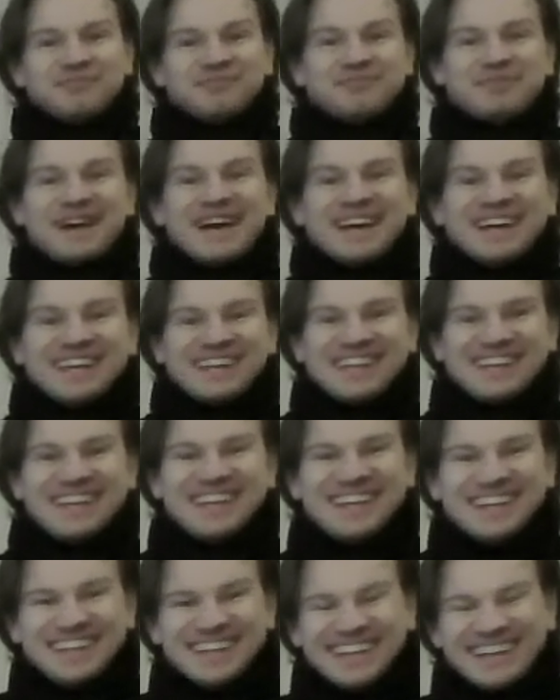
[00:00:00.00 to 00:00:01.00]
back.
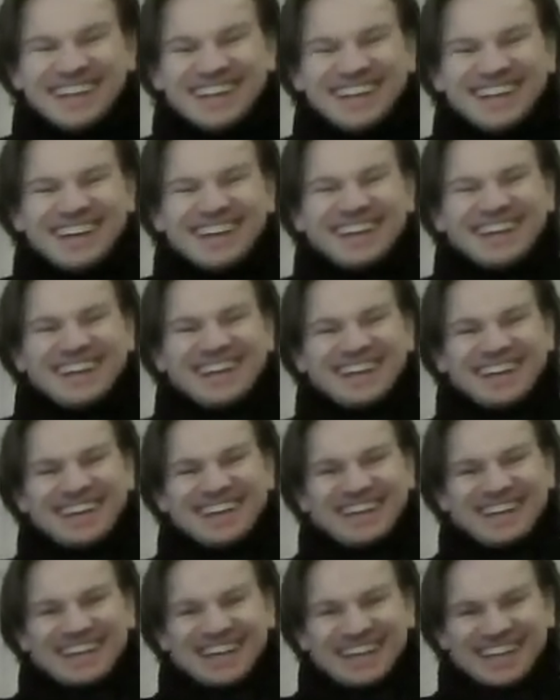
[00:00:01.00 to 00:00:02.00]

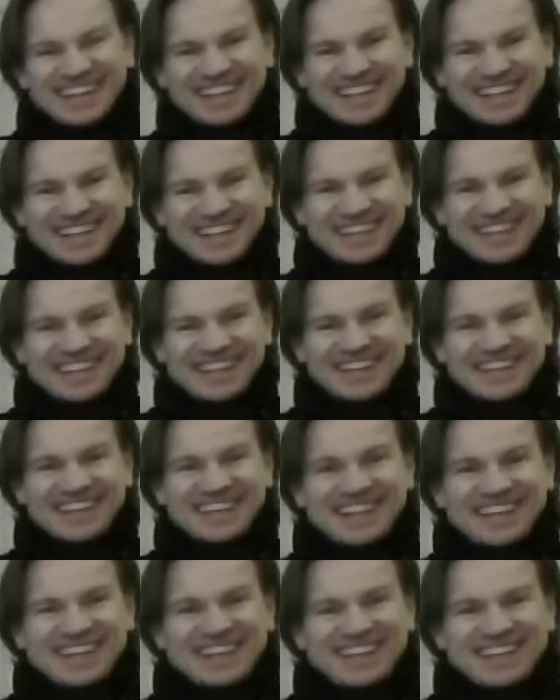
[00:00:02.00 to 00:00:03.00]
And
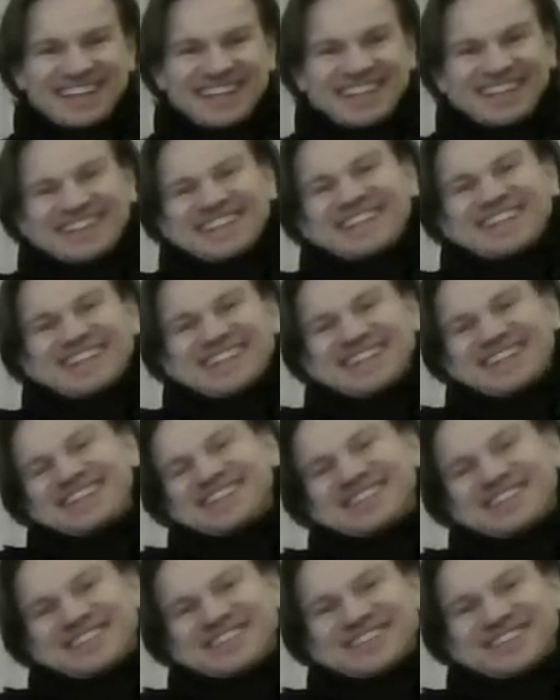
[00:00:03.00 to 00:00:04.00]

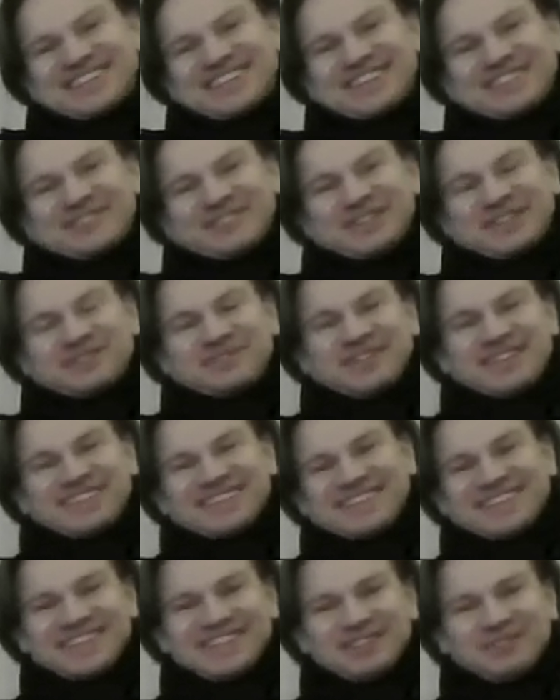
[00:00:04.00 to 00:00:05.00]
this maybe
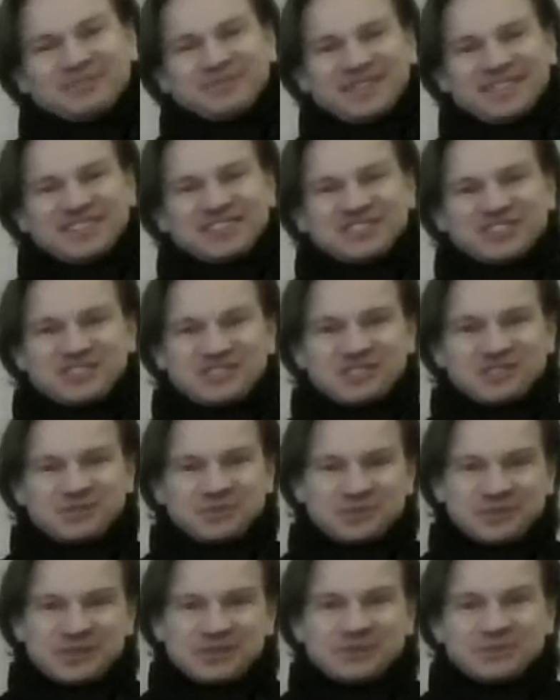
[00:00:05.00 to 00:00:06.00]
is a little bit
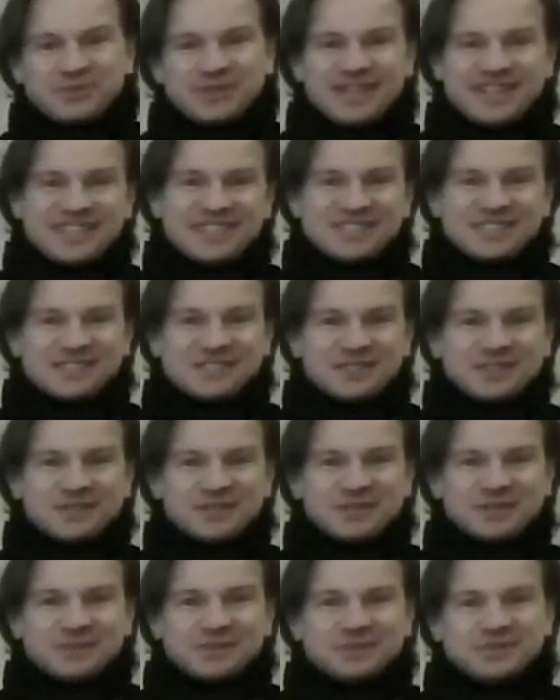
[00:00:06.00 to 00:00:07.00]
short one,
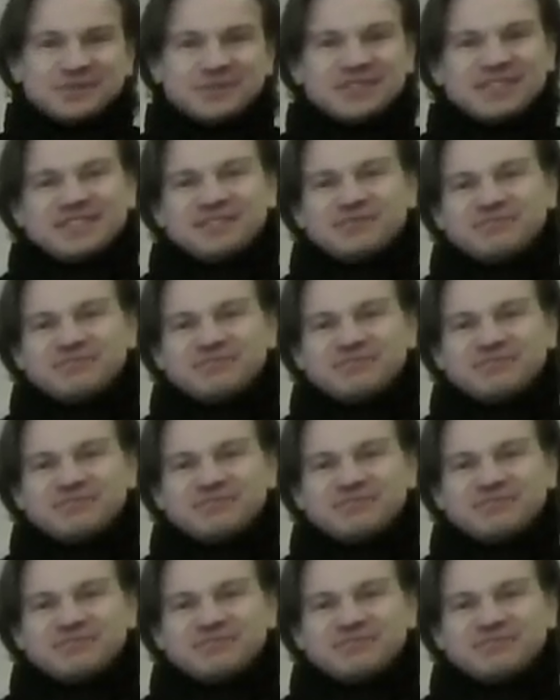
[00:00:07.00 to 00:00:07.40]
so